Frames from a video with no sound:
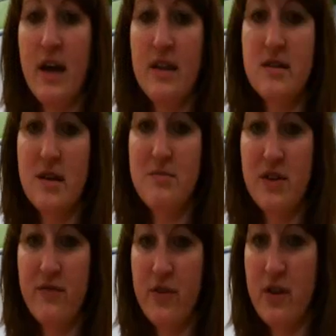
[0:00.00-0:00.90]
And then same
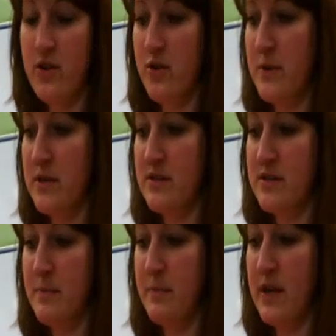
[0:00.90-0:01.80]
thing for the other
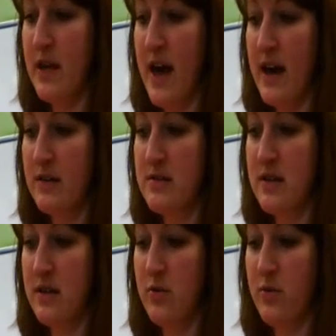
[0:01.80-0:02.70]
pieces,
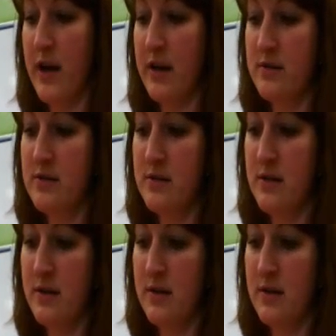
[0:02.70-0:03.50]
BX and OX.